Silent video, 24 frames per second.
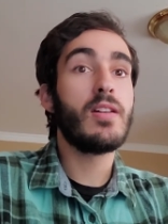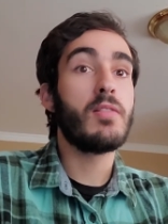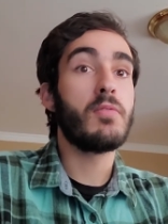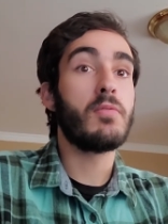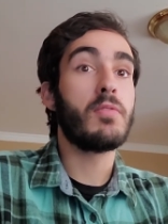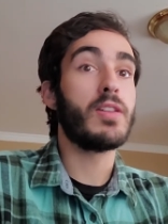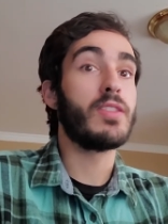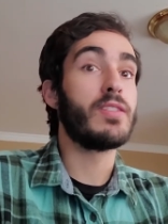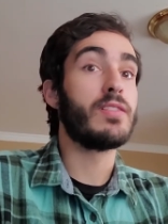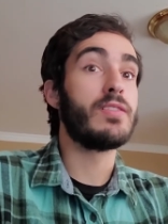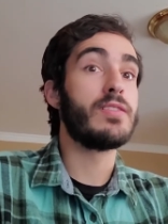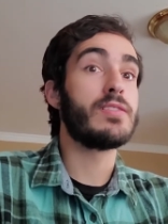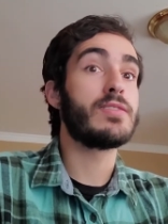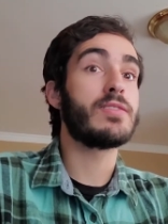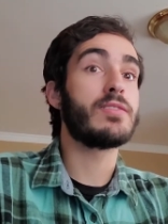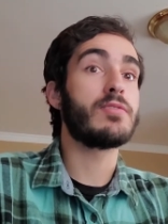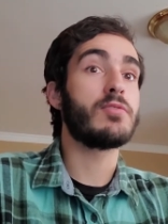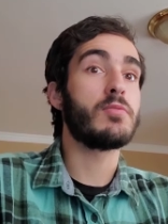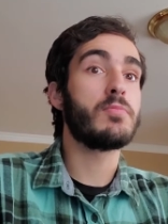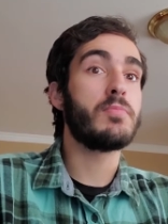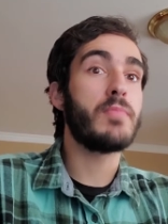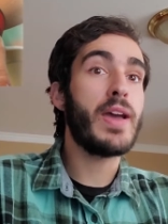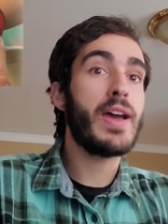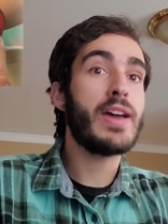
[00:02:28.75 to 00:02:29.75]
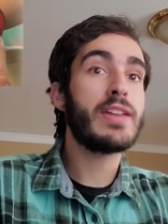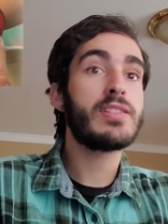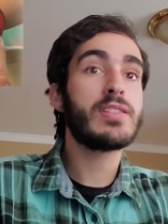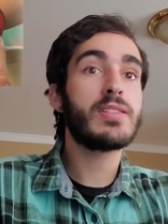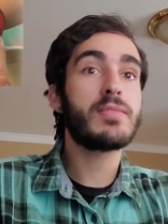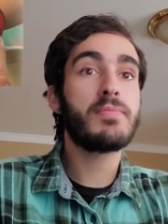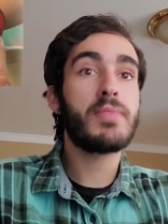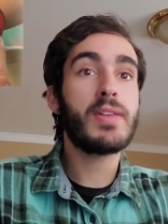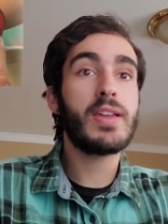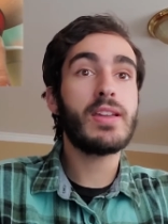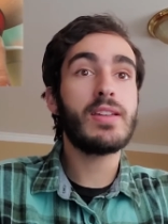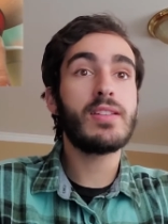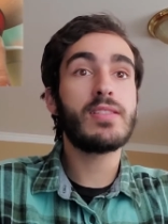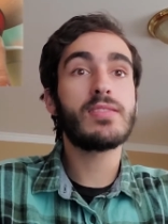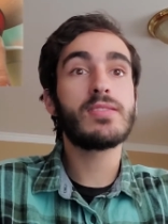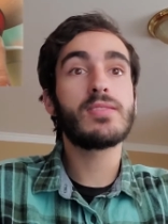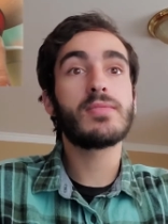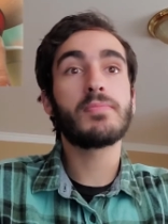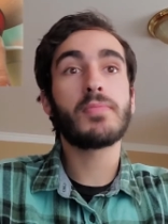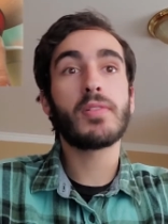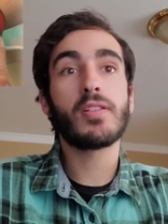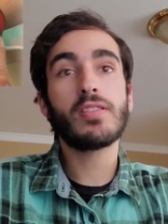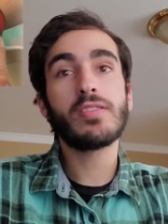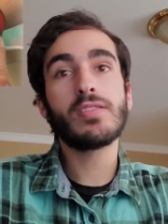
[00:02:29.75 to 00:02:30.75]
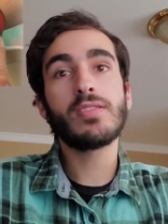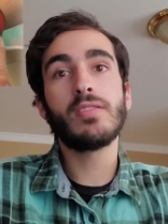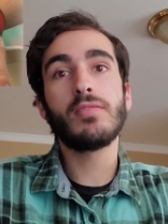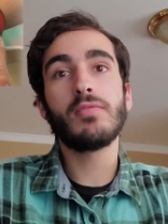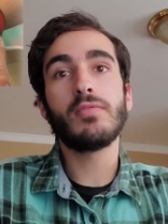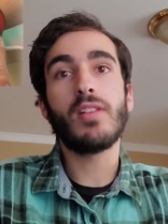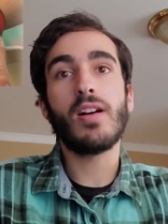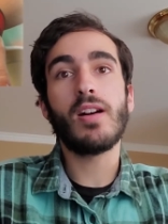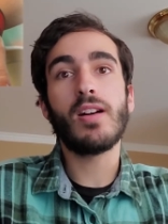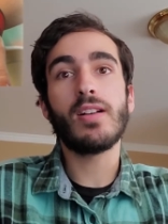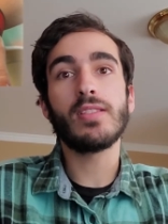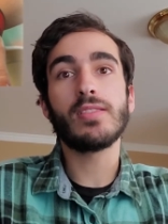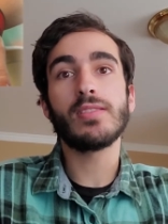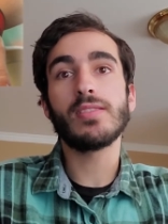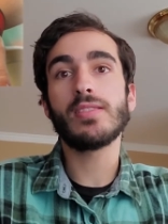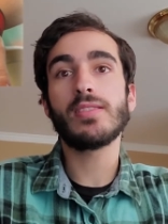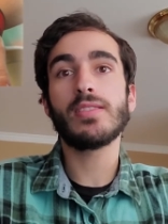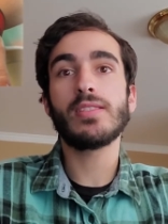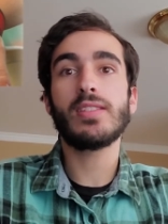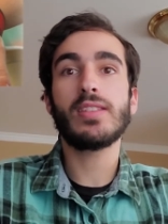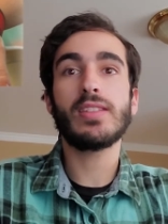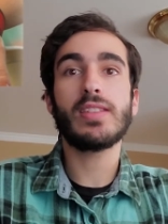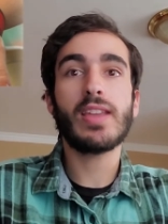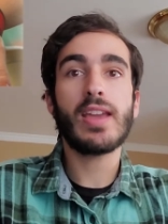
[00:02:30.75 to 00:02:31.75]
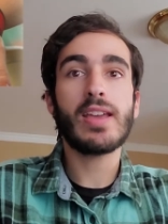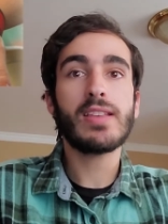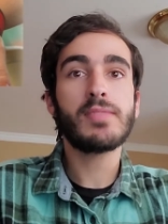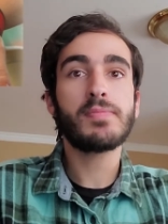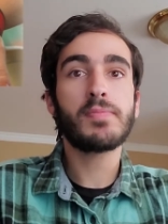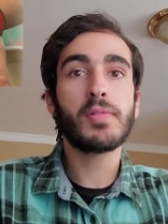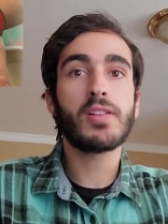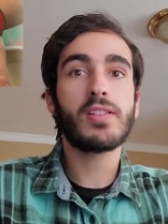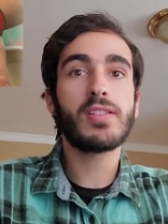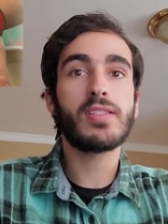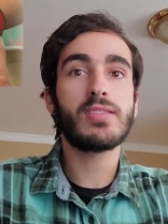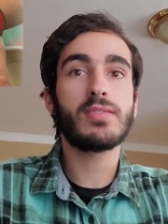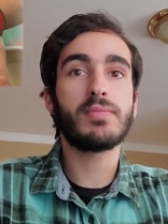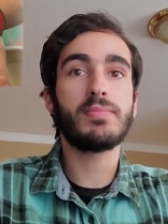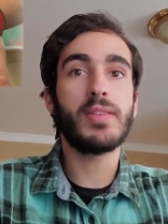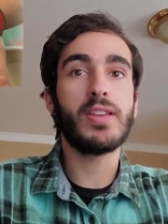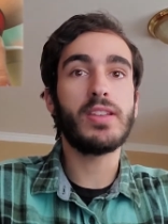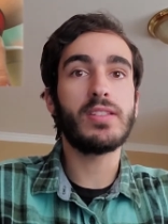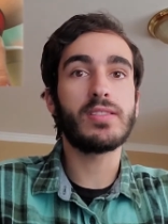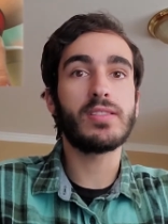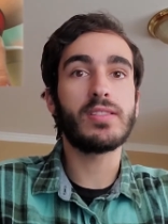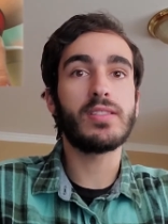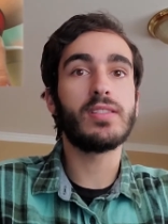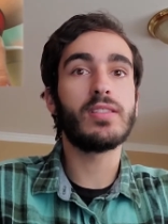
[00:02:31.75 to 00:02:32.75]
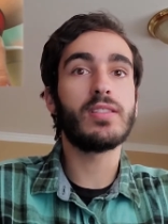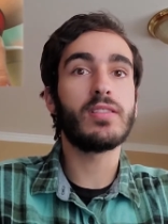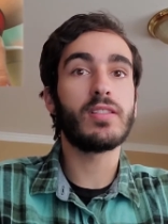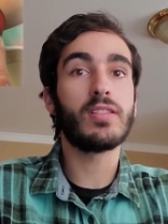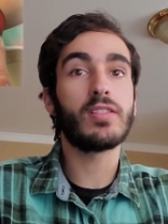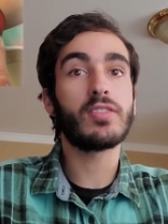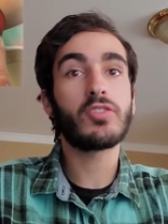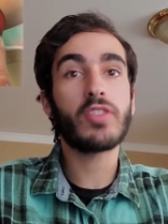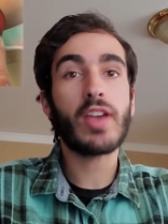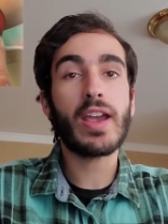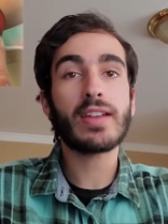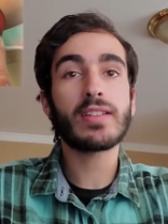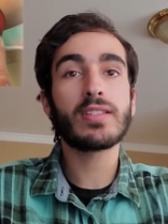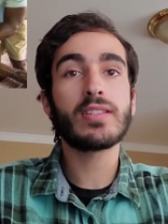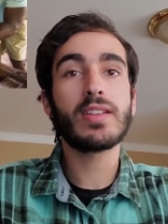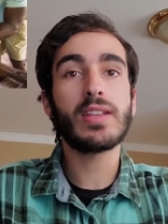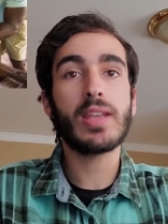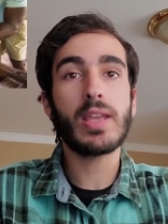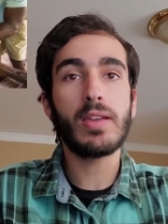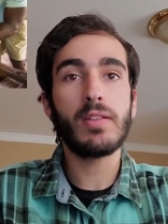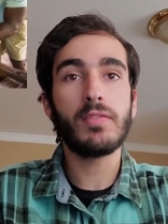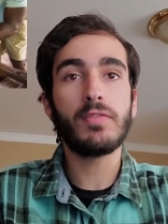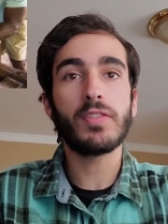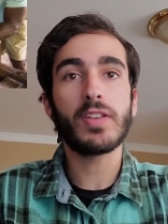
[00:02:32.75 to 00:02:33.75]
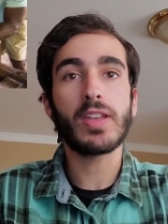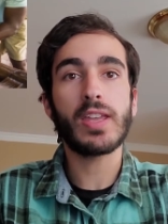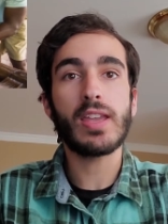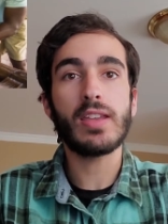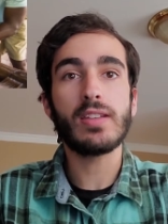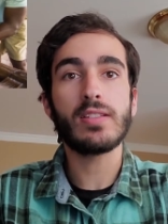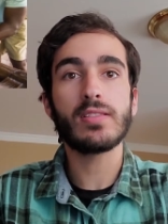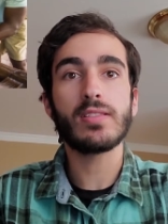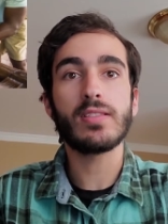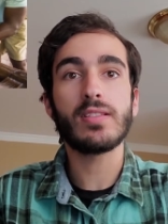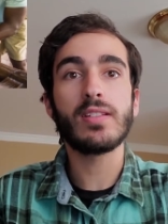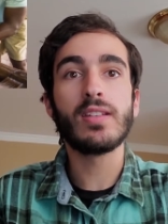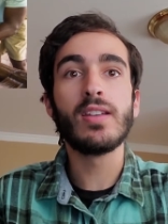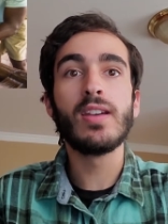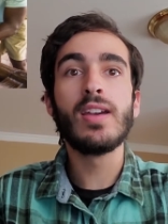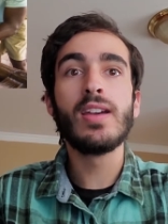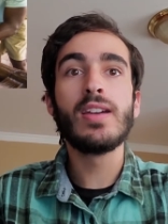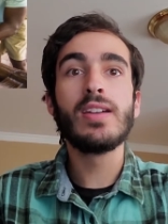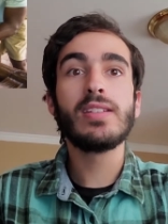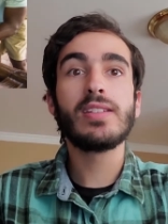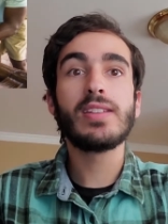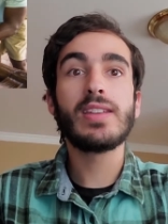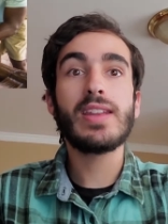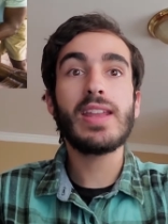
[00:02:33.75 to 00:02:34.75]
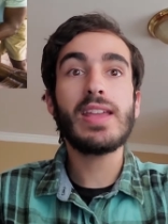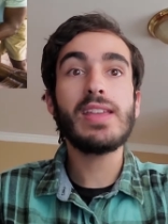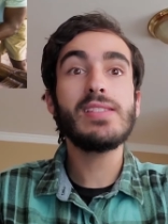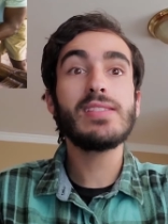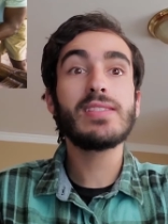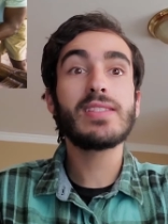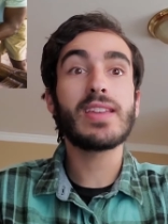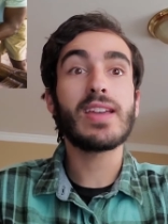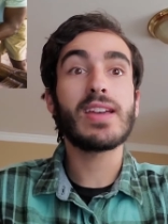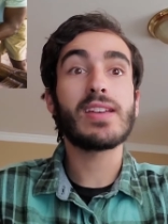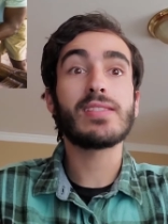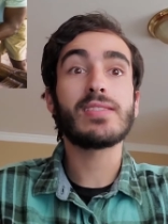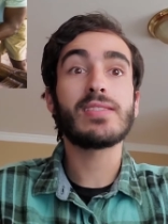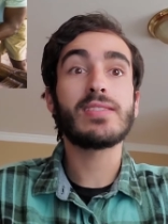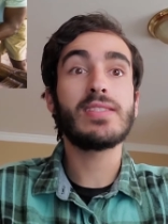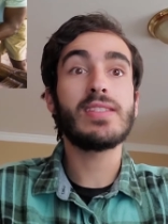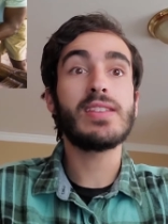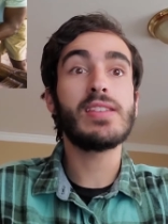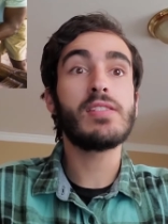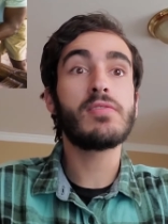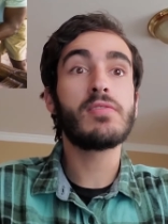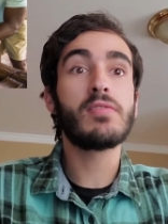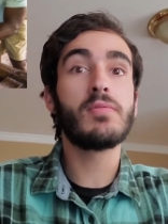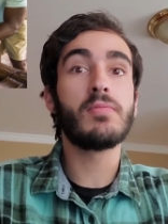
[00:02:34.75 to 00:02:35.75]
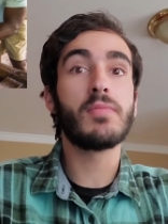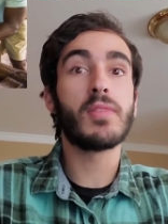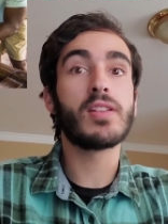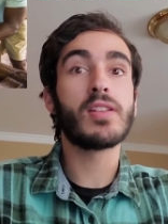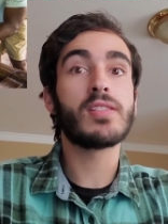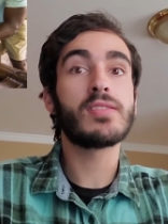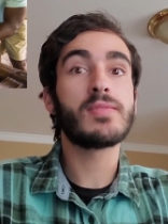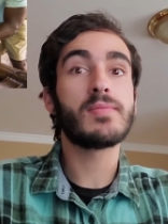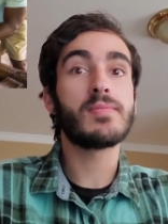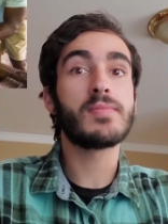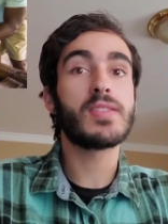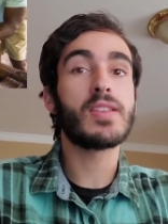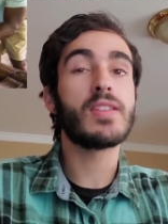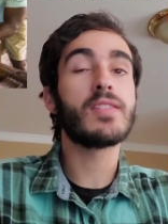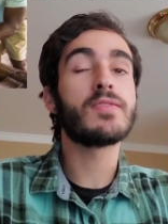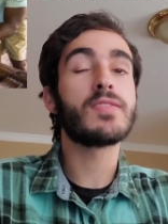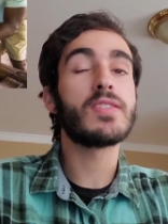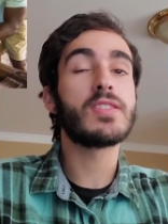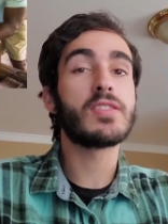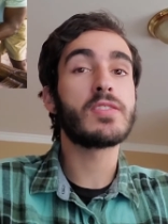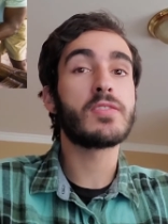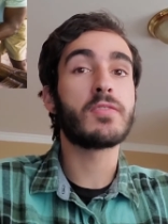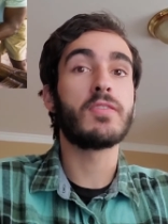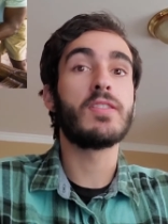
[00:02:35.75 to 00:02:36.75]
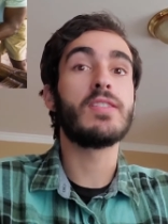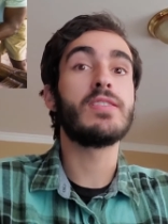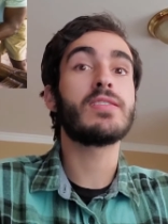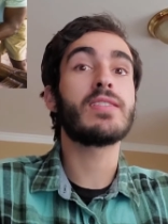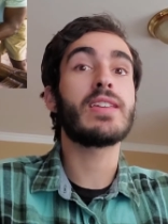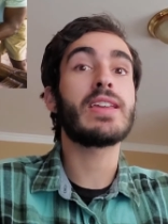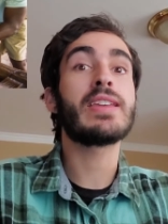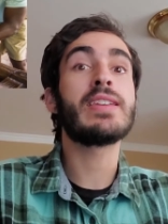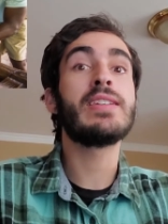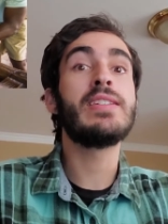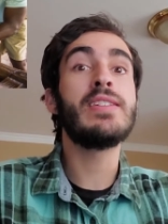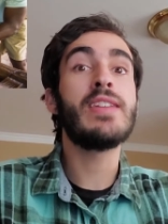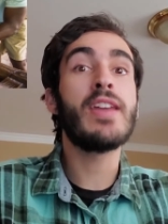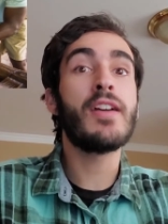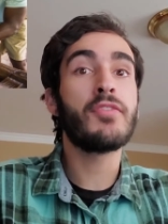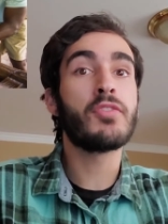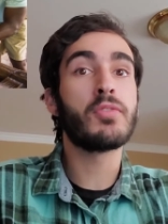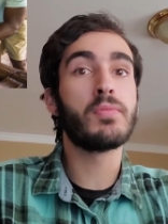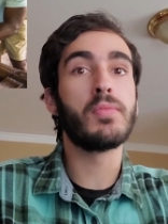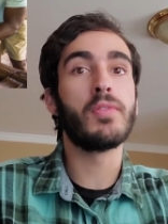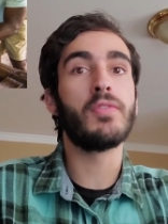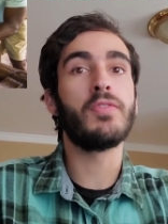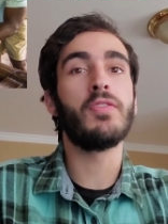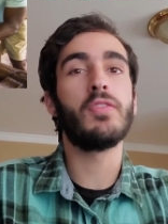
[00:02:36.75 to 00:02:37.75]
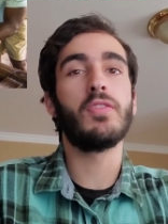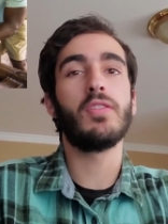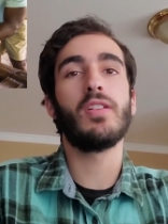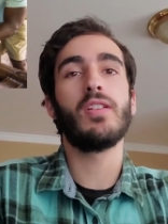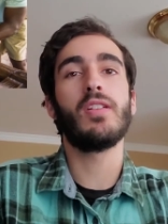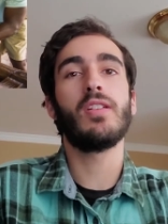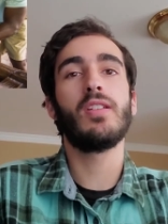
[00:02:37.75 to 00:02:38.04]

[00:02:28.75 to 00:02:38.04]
Whether it's through magic bands, personal wands, guest participation, or attraction gamification, today's guests seek to immerse themselves in stories like never before.